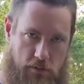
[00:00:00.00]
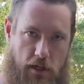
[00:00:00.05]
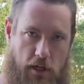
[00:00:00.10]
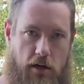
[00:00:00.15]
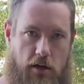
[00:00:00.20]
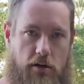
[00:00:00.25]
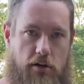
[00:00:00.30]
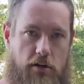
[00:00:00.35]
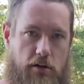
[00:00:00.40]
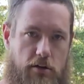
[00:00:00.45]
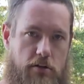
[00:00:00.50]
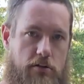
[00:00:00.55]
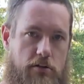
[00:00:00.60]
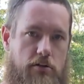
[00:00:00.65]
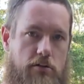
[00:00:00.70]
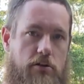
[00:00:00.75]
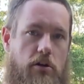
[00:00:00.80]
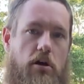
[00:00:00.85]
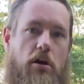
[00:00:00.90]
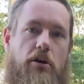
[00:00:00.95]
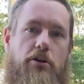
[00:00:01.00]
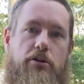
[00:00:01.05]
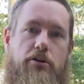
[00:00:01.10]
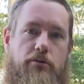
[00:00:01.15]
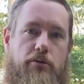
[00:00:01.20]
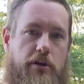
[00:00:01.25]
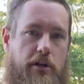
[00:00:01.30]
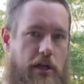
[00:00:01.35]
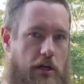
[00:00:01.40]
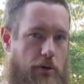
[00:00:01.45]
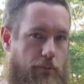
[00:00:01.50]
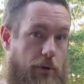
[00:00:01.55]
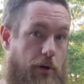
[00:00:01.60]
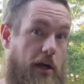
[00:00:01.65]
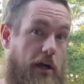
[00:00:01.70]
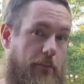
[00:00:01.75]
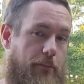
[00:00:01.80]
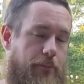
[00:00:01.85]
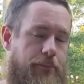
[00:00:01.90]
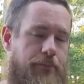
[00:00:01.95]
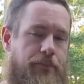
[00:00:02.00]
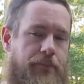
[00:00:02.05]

our conduit, our pipe